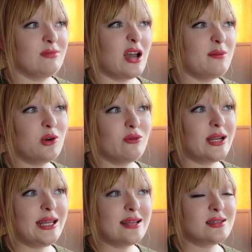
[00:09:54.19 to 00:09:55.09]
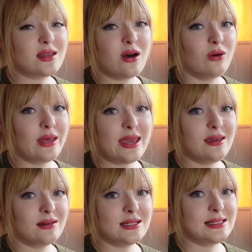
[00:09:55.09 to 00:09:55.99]
I'm not really into the whole cake
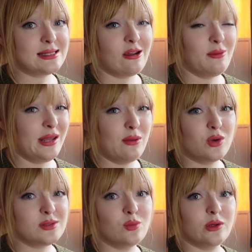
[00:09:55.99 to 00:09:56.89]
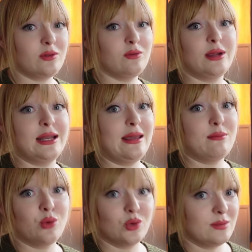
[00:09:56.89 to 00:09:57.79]
cutting ceremony. It wasn't one of the really
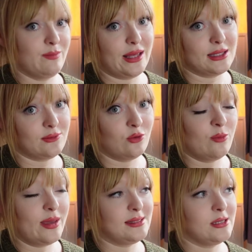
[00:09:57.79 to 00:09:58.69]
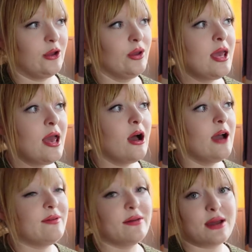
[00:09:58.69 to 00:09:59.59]
important bits for me, so I
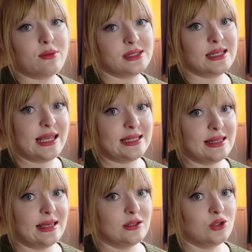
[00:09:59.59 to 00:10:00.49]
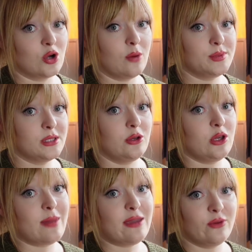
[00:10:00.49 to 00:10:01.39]
found that was an easy thing to drop. So you
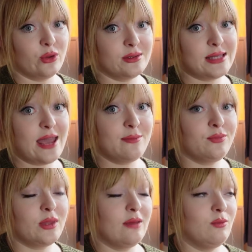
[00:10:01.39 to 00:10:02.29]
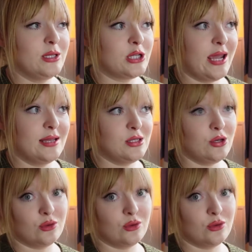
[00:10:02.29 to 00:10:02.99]
may feel the same, in which case you can